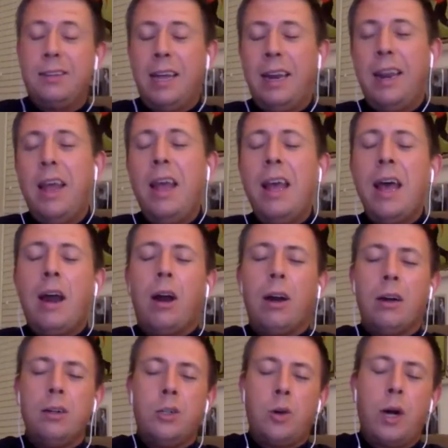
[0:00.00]
And
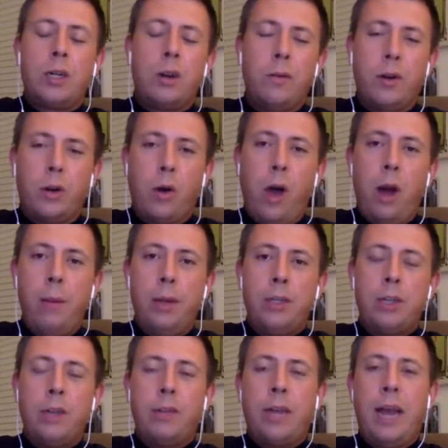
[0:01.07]
our director of agronomy,
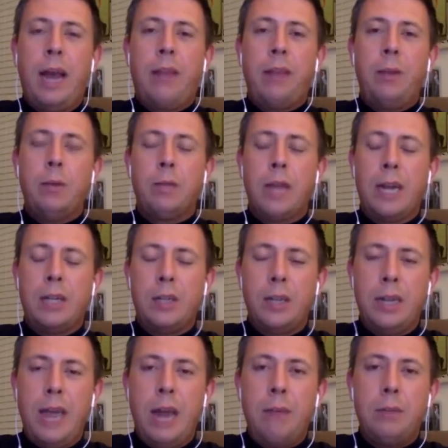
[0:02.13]
Jeff Cathy, was
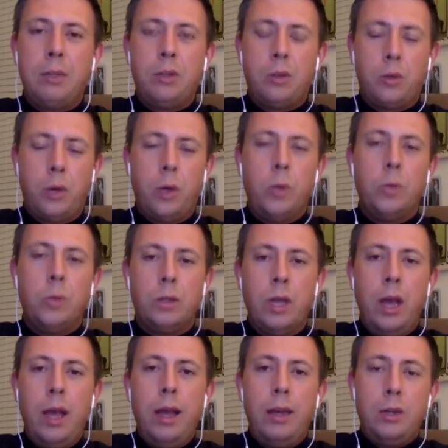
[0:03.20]
actually named Troon's